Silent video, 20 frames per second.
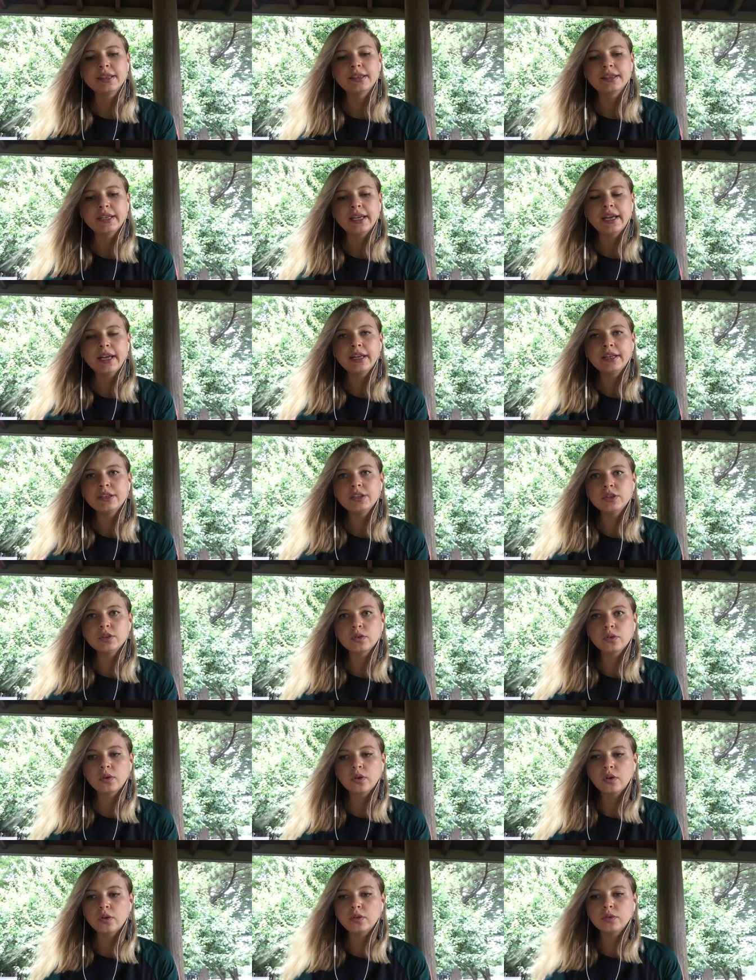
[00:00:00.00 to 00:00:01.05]
Then you
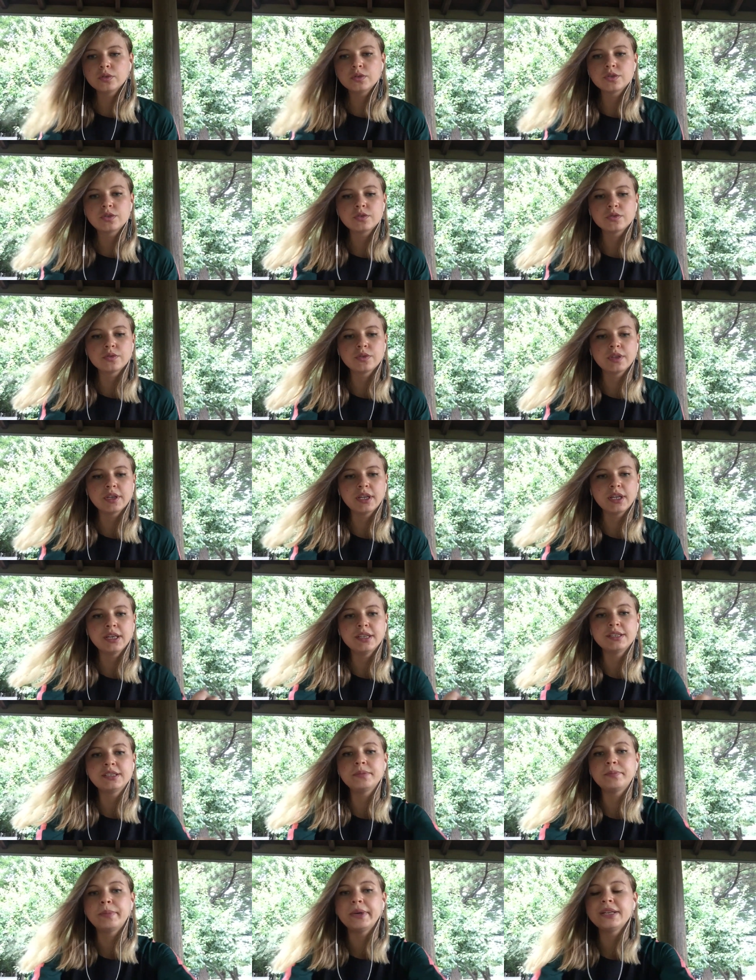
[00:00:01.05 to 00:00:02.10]
go to
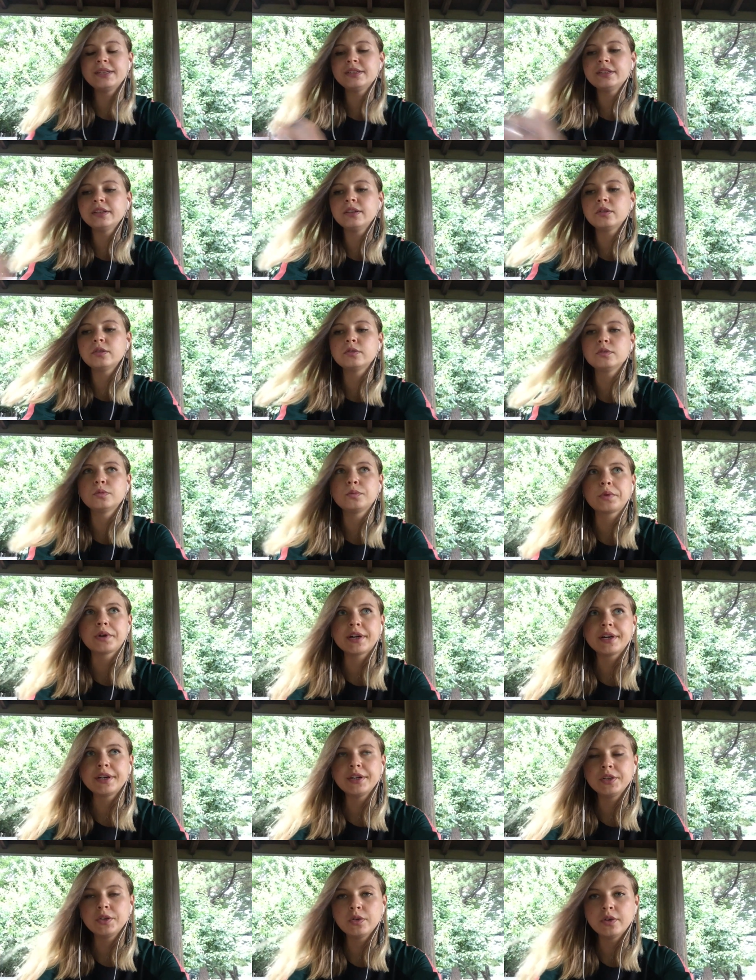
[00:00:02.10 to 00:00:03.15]
the, depending on
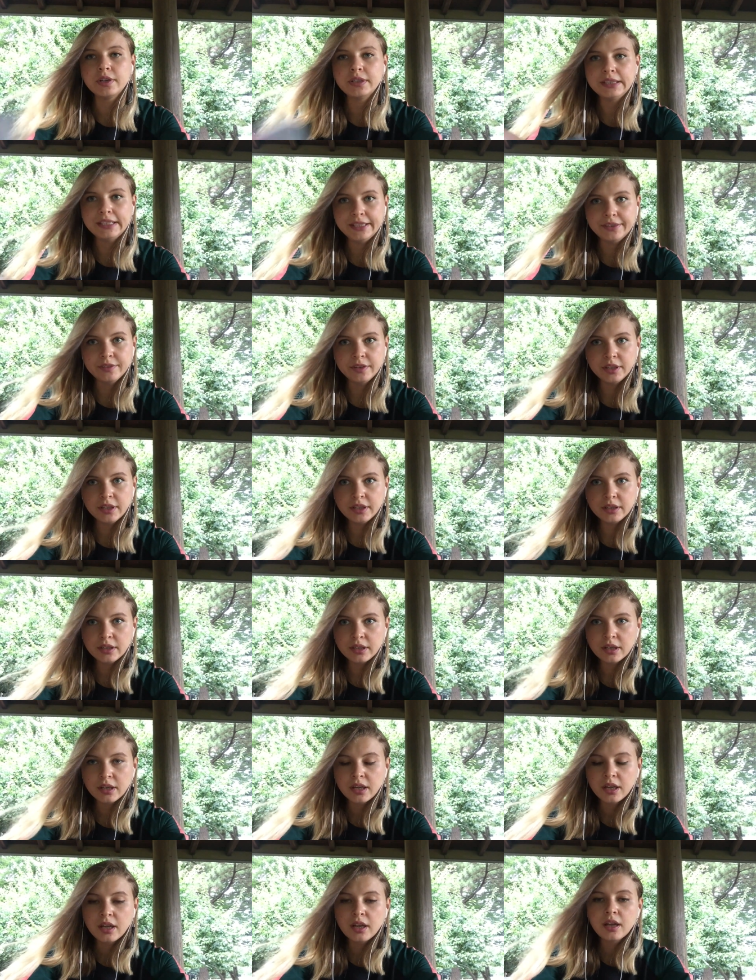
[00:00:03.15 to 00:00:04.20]
where you are living,
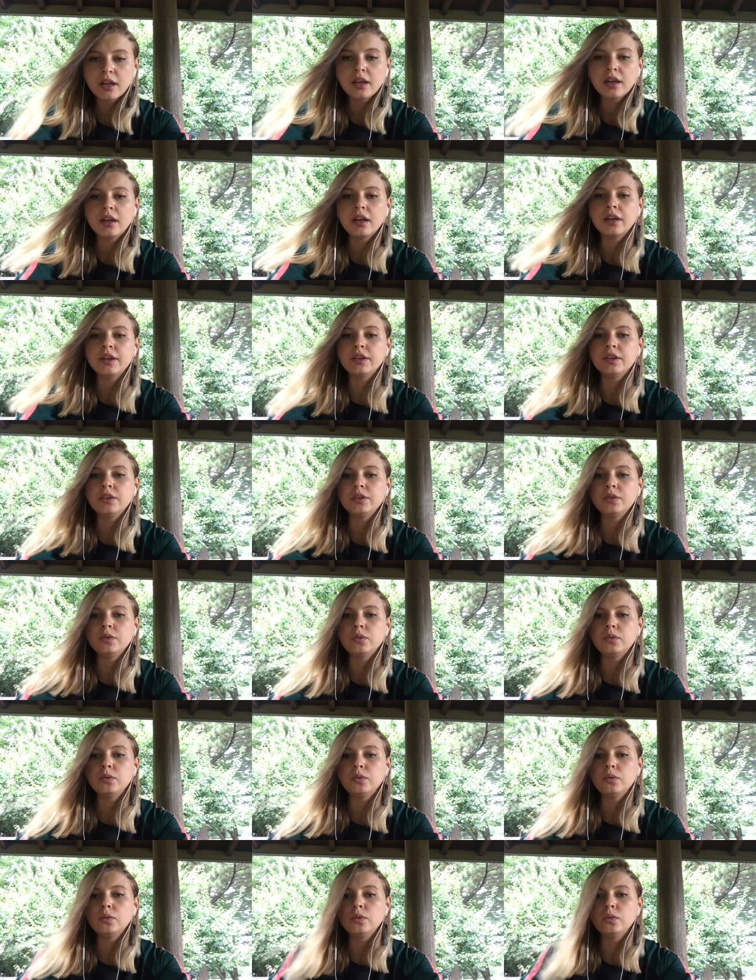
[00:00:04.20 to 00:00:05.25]

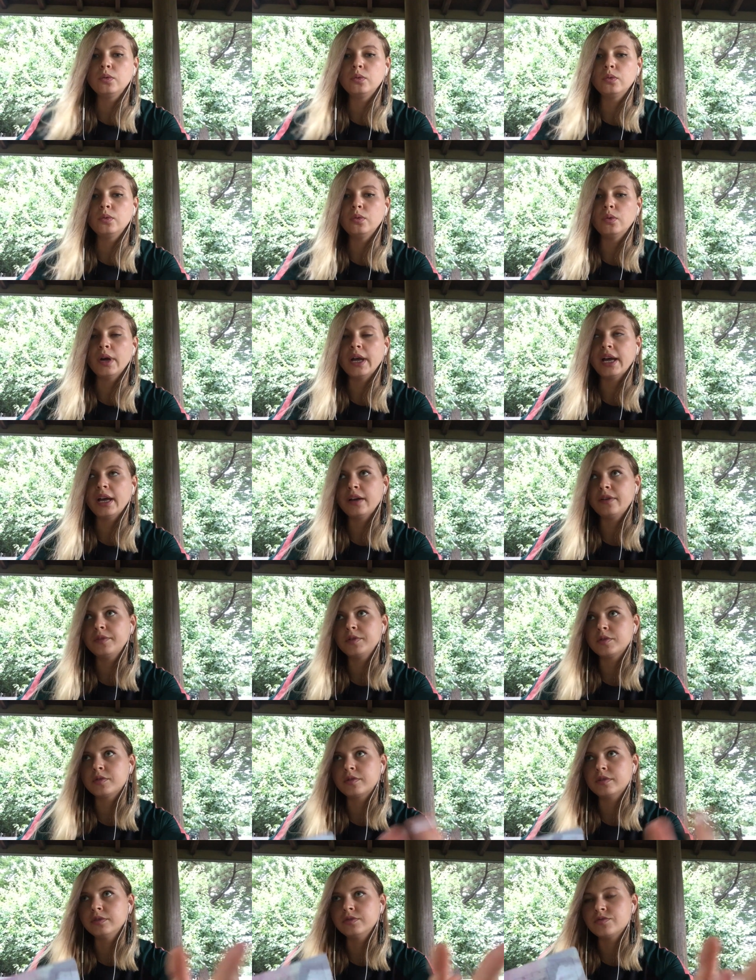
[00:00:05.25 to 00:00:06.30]
you have
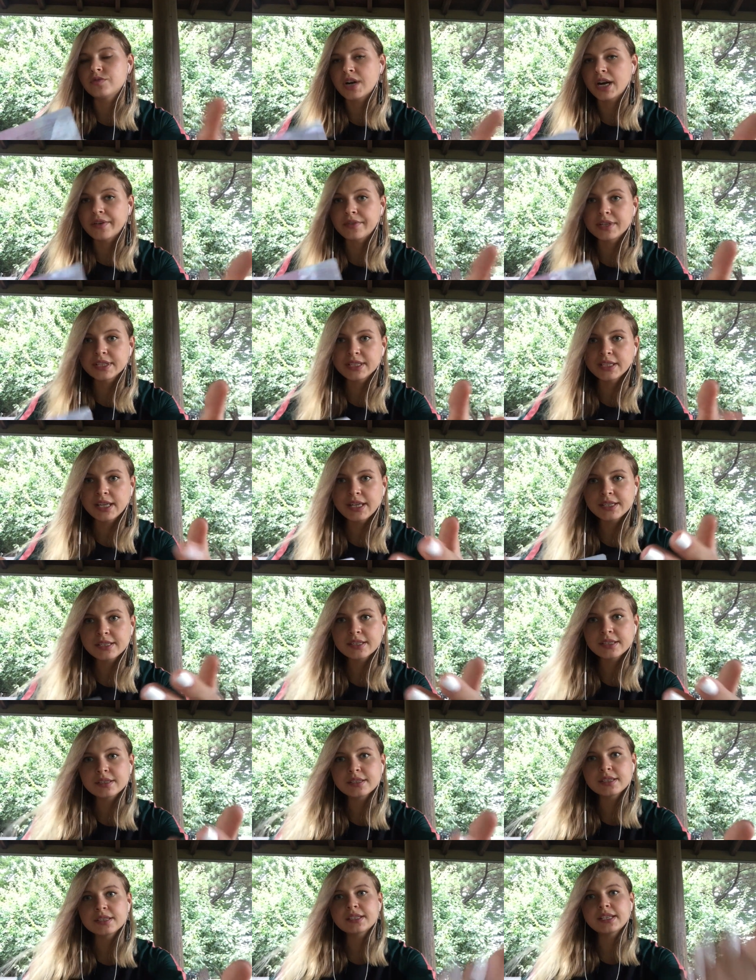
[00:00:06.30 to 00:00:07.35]
your own driver's
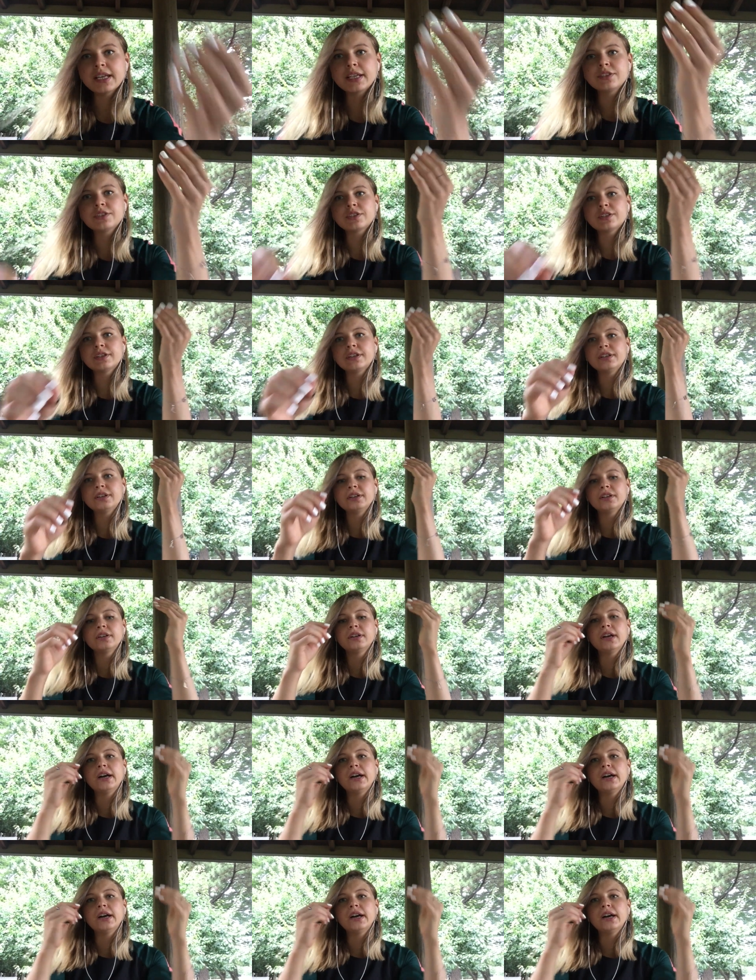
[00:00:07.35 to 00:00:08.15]
license center.